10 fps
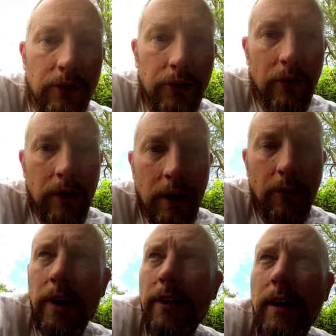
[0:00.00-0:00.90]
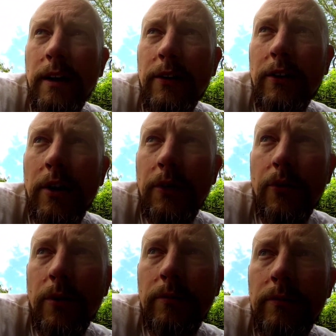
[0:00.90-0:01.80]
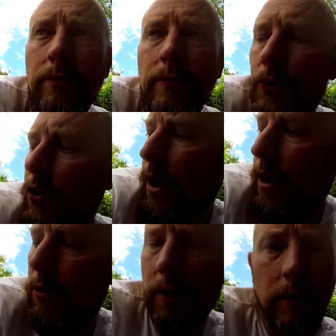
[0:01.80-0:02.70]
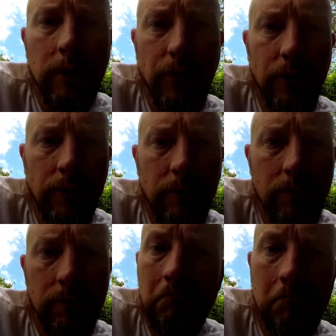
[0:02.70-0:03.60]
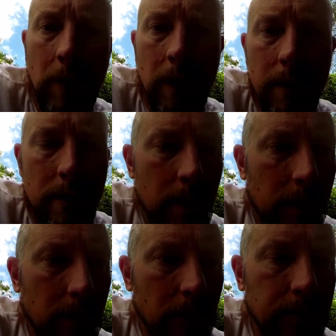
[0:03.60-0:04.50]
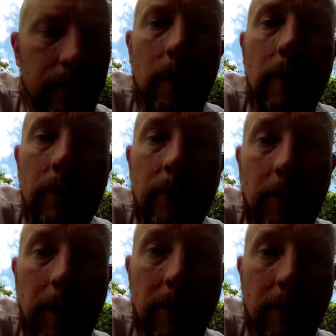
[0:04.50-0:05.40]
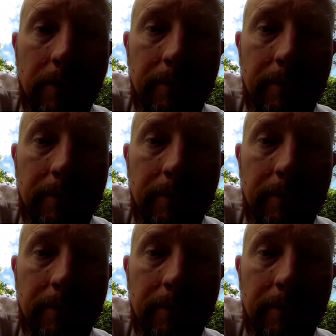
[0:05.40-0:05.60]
is also a 91. I think it's actually from July or June. Anywho, same year.